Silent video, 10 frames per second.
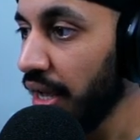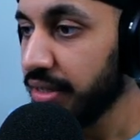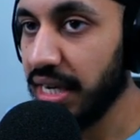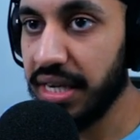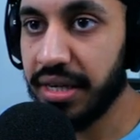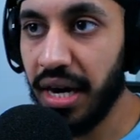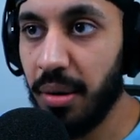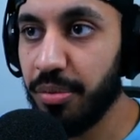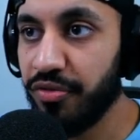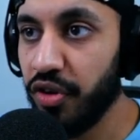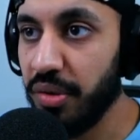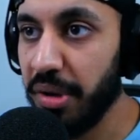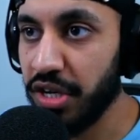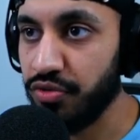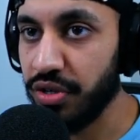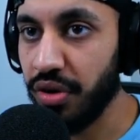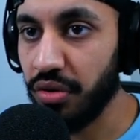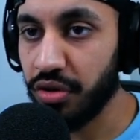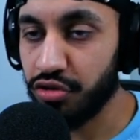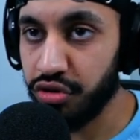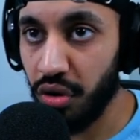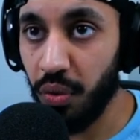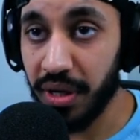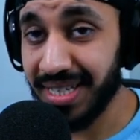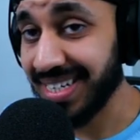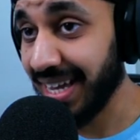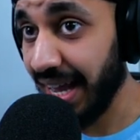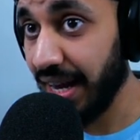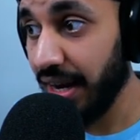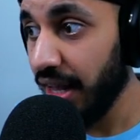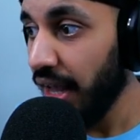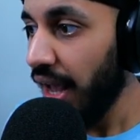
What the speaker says: Tight grip for the best recoil control once again.